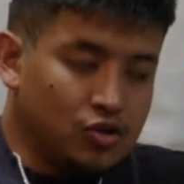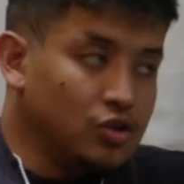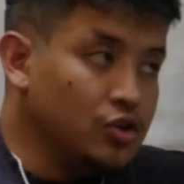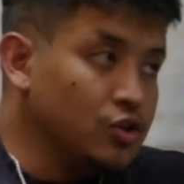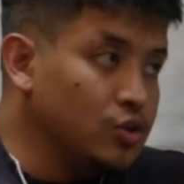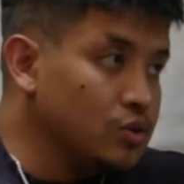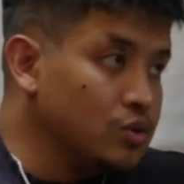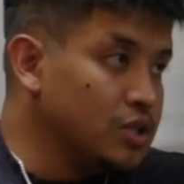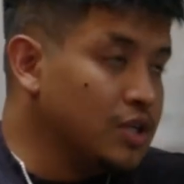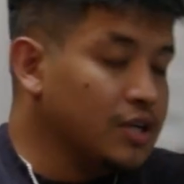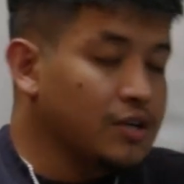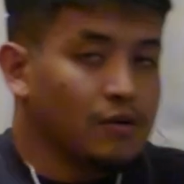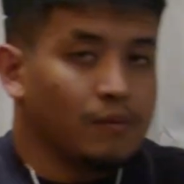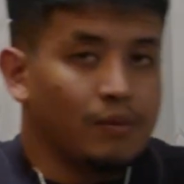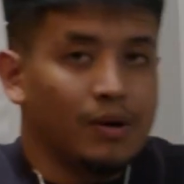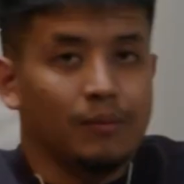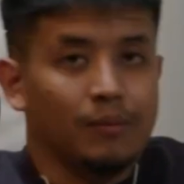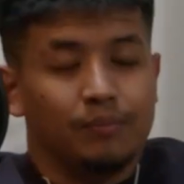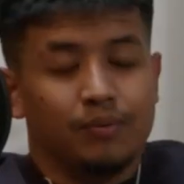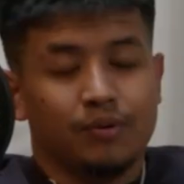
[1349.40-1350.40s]
you were talking
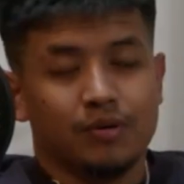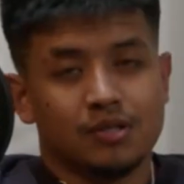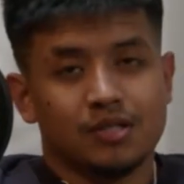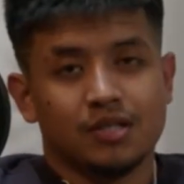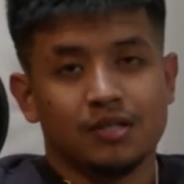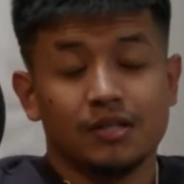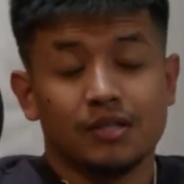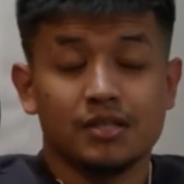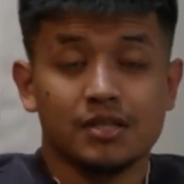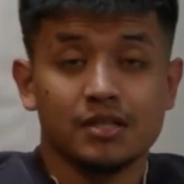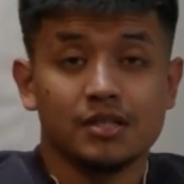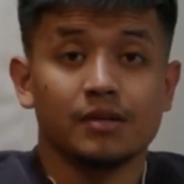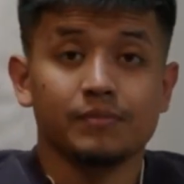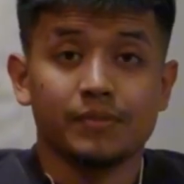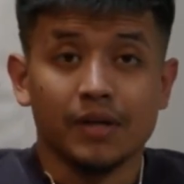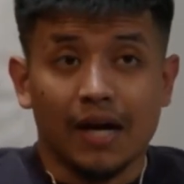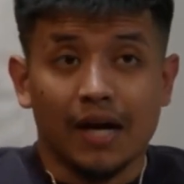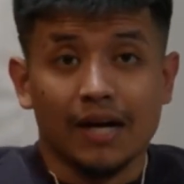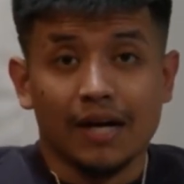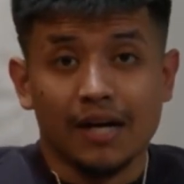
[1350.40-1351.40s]
about books, and this is
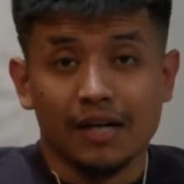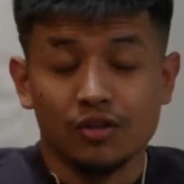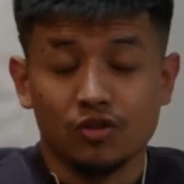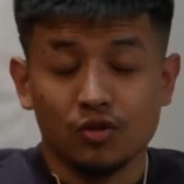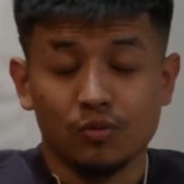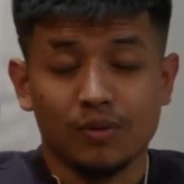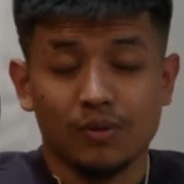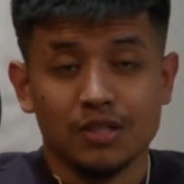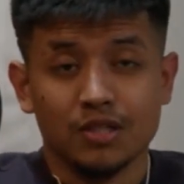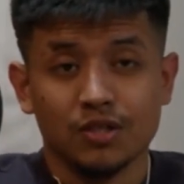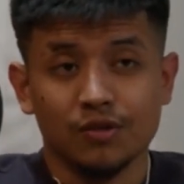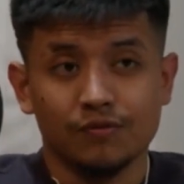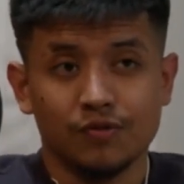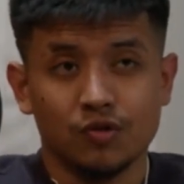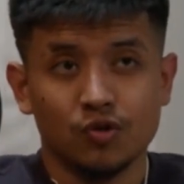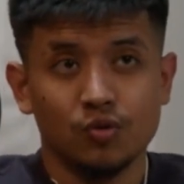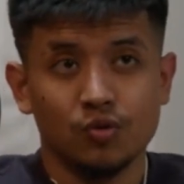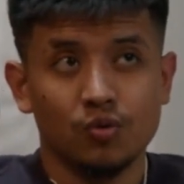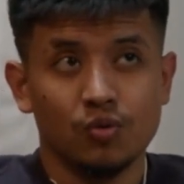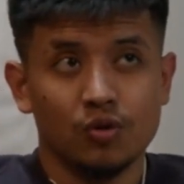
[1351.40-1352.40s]
something I got to do myself
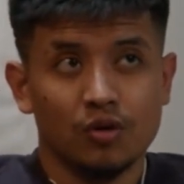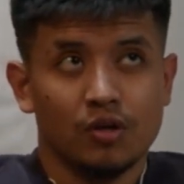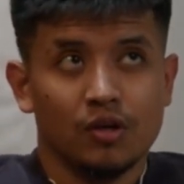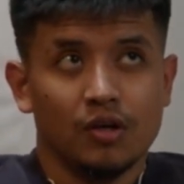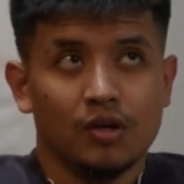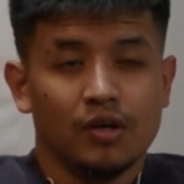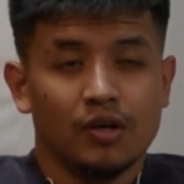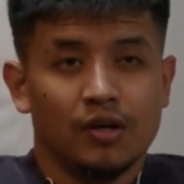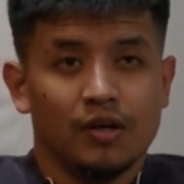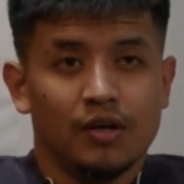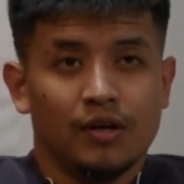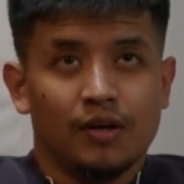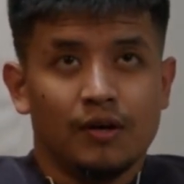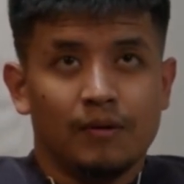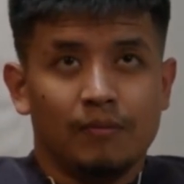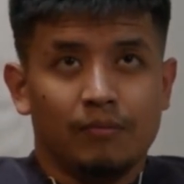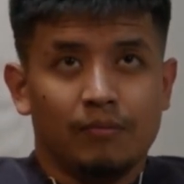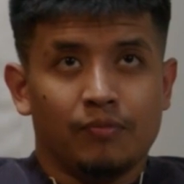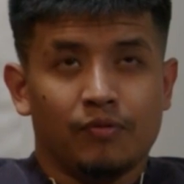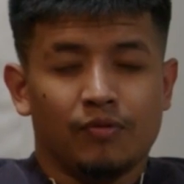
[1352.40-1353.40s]
too.
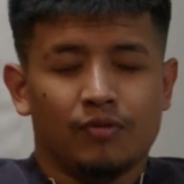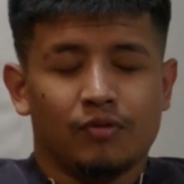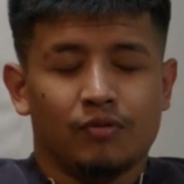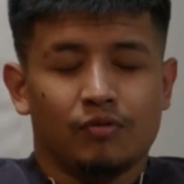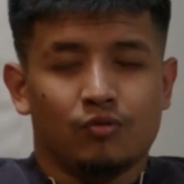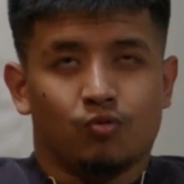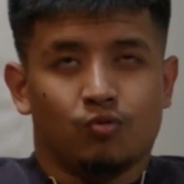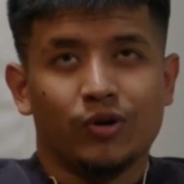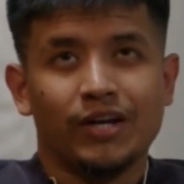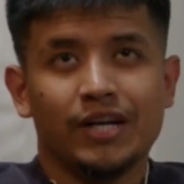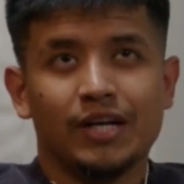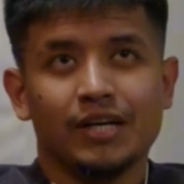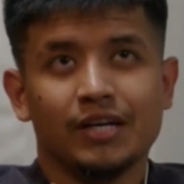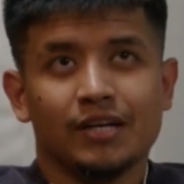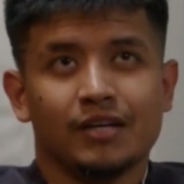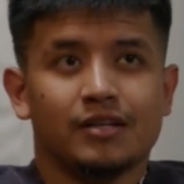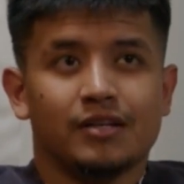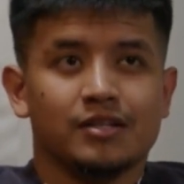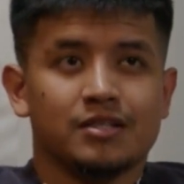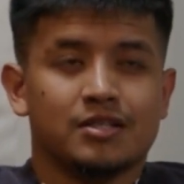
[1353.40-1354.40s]

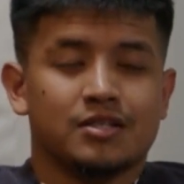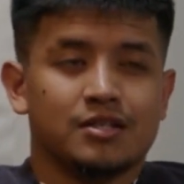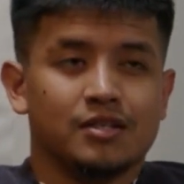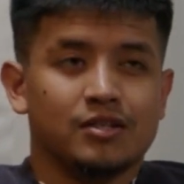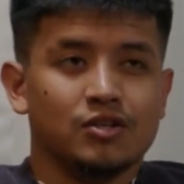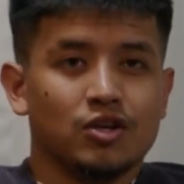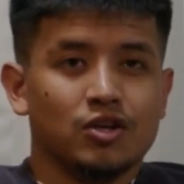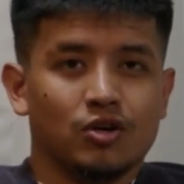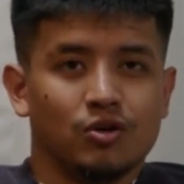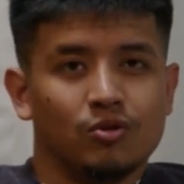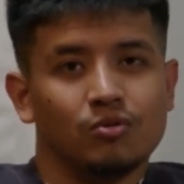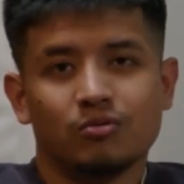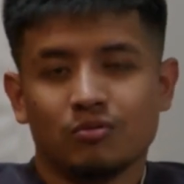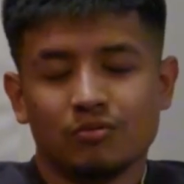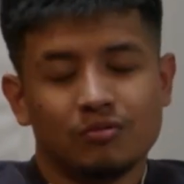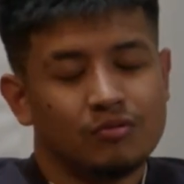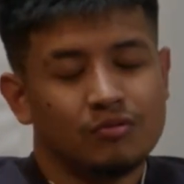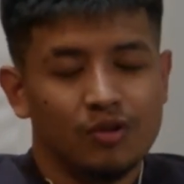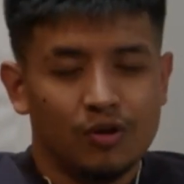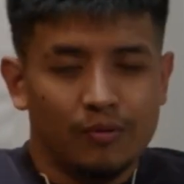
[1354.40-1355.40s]
Reading is,
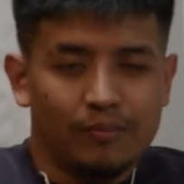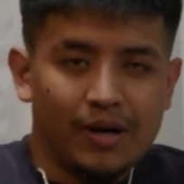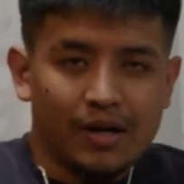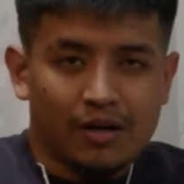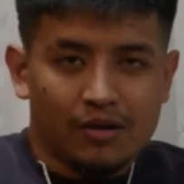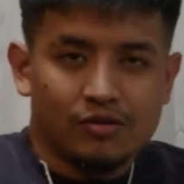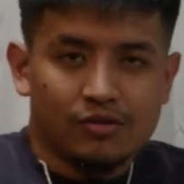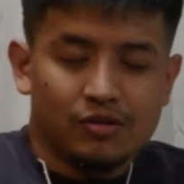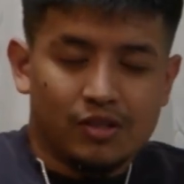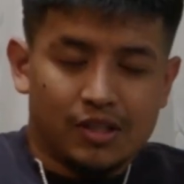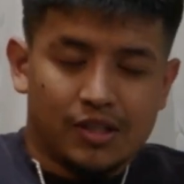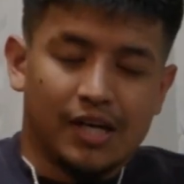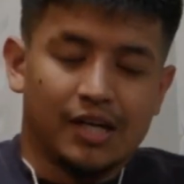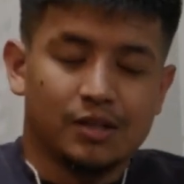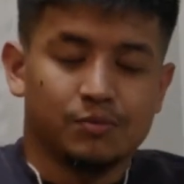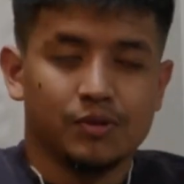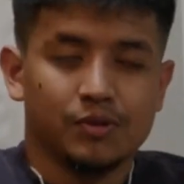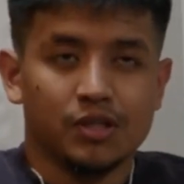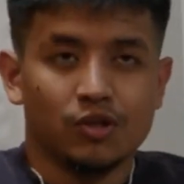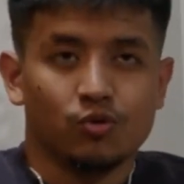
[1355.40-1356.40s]
back on the
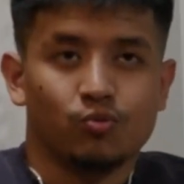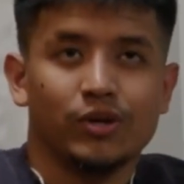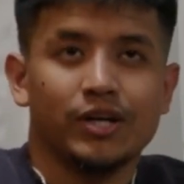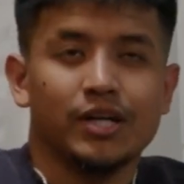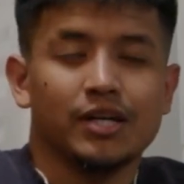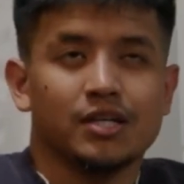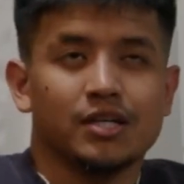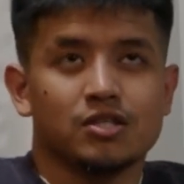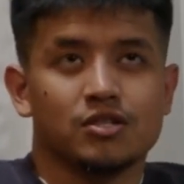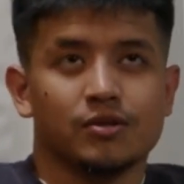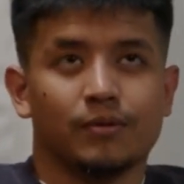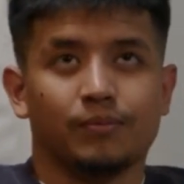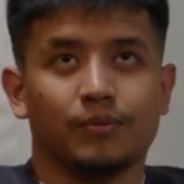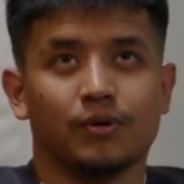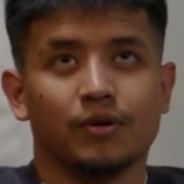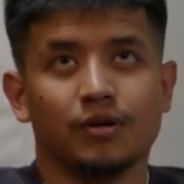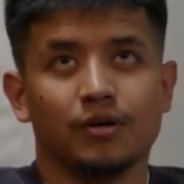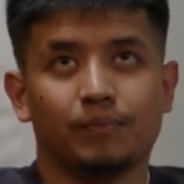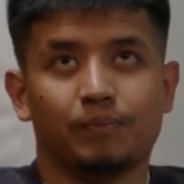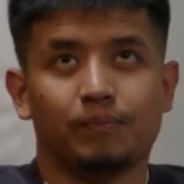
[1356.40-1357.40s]
detachment thing, reading is a
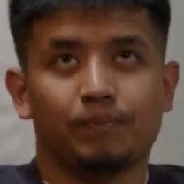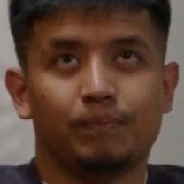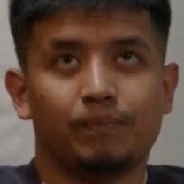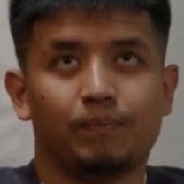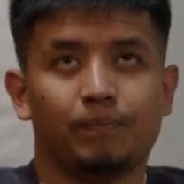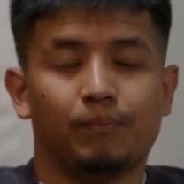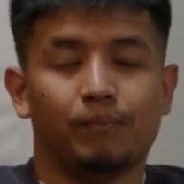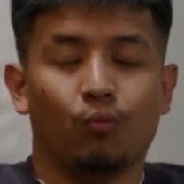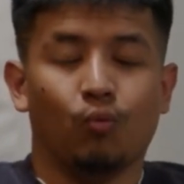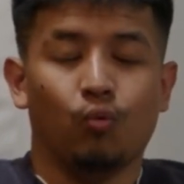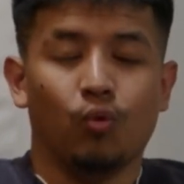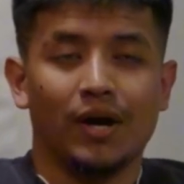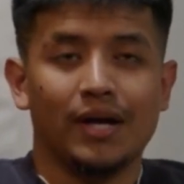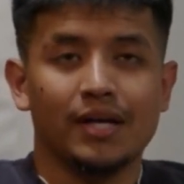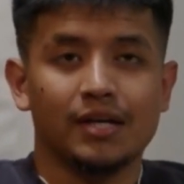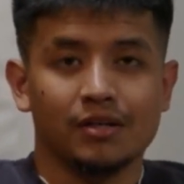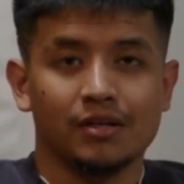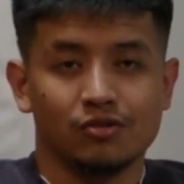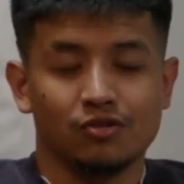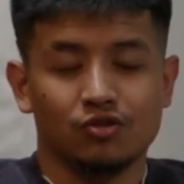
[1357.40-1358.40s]
good way
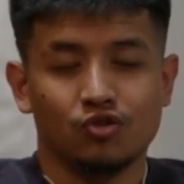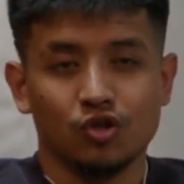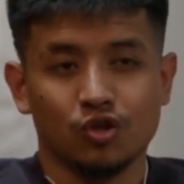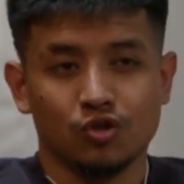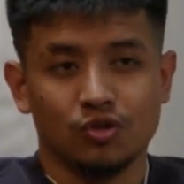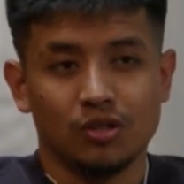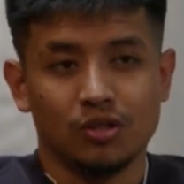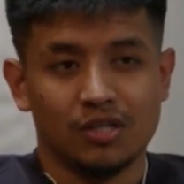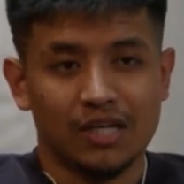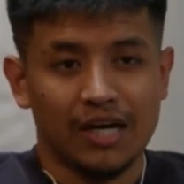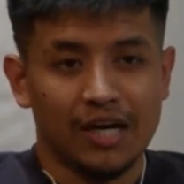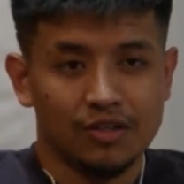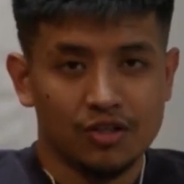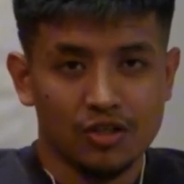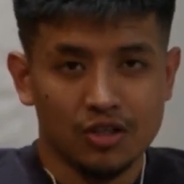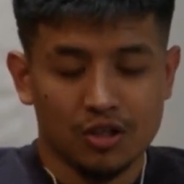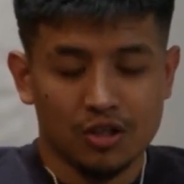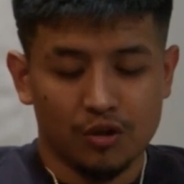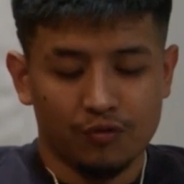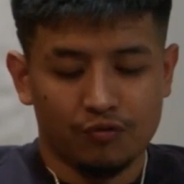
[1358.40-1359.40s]
to, detach
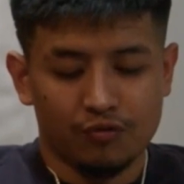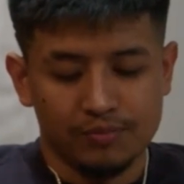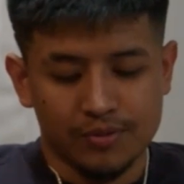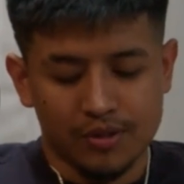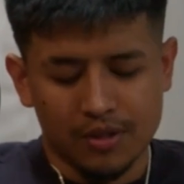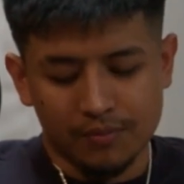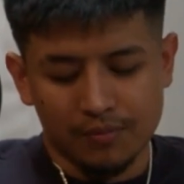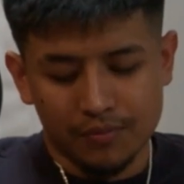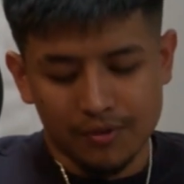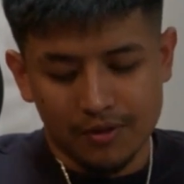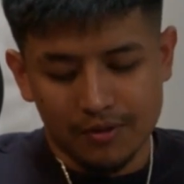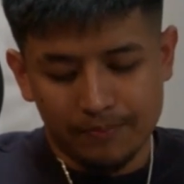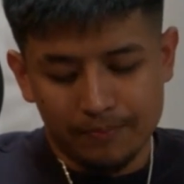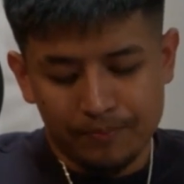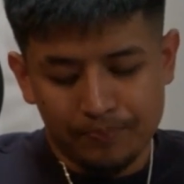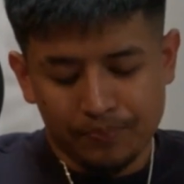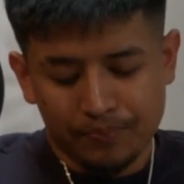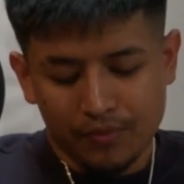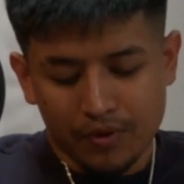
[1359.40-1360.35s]
yourself from something,